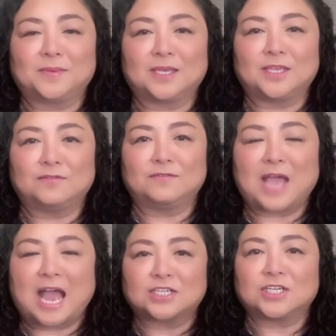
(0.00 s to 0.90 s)

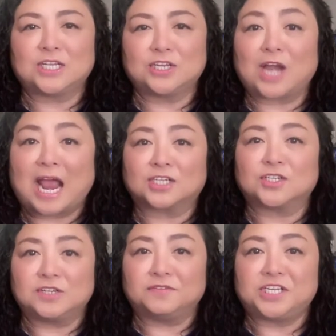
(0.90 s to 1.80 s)

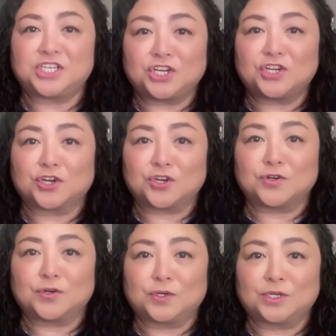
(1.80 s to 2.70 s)
reaching your
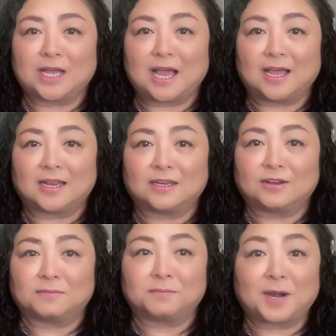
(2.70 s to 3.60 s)
goal, and
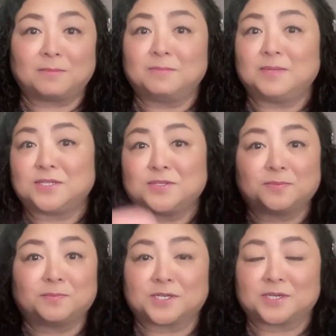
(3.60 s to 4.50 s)
you're probably
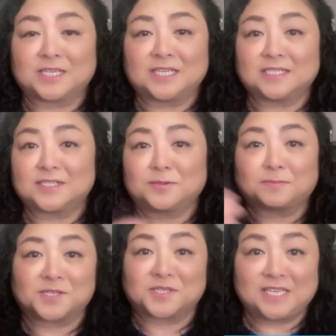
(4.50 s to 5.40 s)

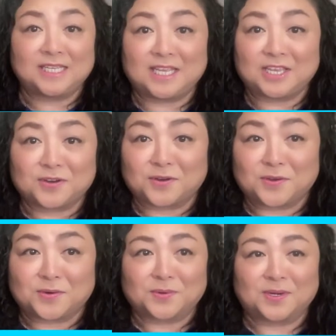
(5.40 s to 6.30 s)
superseding your
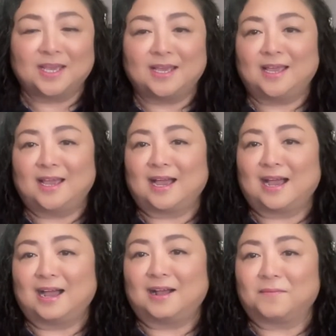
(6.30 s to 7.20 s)
goal.
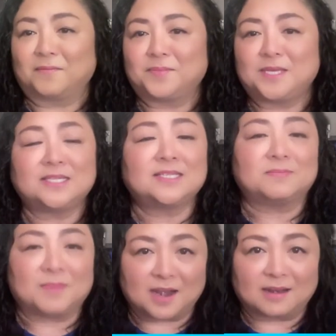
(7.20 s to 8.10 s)
Be
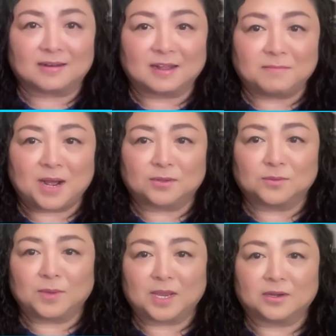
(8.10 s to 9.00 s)
smart about
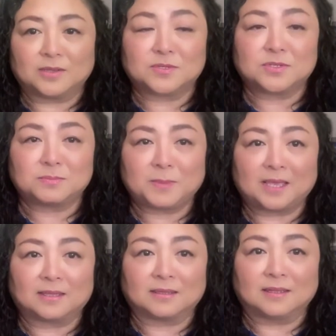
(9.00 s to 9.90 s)
where you
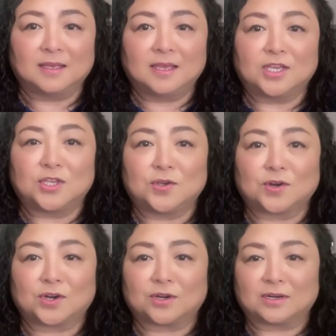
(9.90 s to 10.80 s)
spend
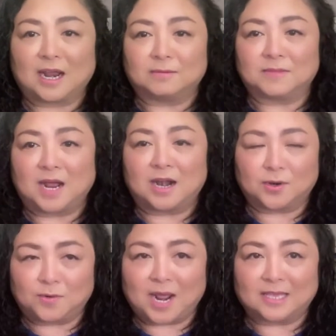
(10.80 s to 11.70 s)
your
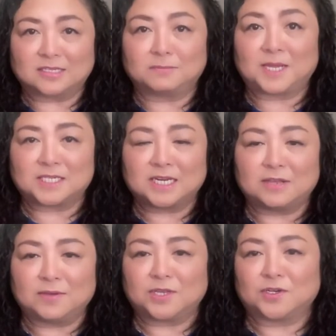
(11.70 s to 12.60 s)
ROI,
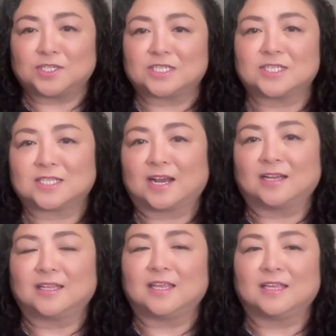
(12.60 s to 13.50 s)
especially when you're just
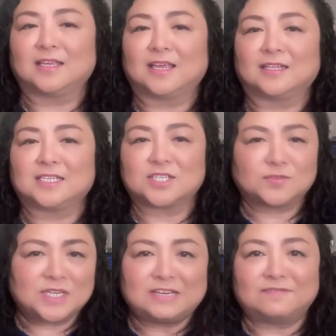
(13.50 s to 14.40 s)
starting, and
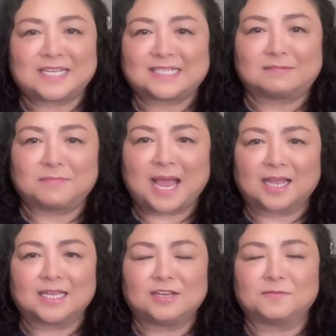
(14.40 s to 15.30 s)
just reinvest it
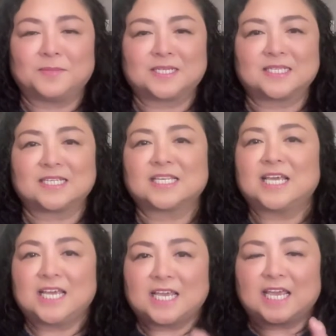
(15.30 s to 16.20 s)
back in your business.
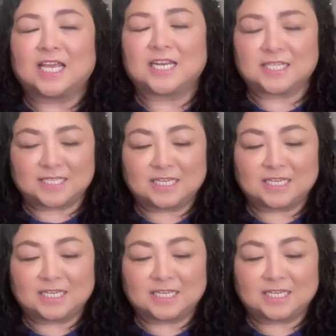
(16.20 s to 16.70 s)
And you